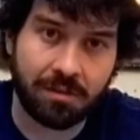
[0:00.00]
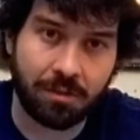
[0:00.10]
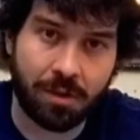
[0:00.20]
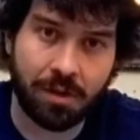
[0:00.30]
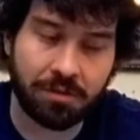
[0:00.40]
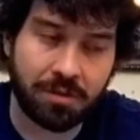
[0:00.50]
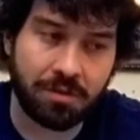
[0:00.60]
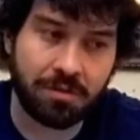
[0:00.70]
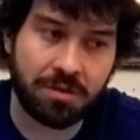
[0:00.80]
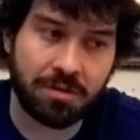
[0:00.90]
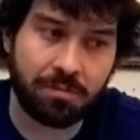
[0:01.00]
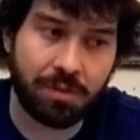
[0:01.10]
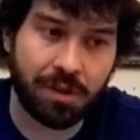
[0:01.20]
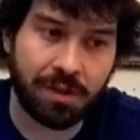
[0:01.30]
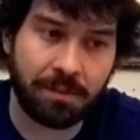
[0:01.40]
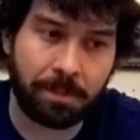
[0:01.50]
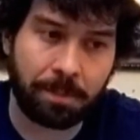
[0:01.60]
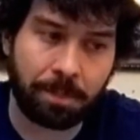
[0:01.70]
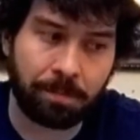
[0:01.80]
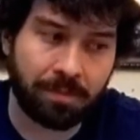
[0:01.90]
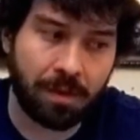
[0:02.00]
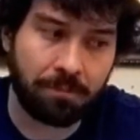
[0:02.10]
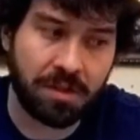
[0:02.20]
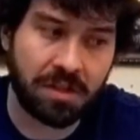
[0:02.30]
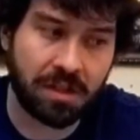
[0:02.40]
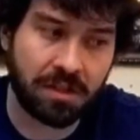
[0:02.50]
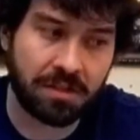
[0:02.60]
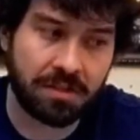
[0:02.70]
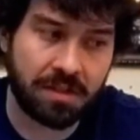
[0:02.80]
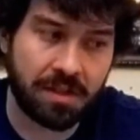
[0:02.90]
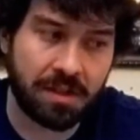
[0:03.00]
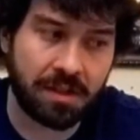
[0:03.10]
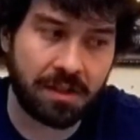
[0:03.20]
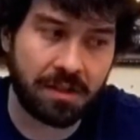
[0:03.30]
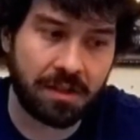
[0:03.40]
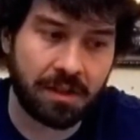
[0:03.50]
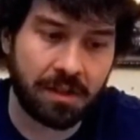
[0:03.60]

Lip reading: the Model 2s, but because they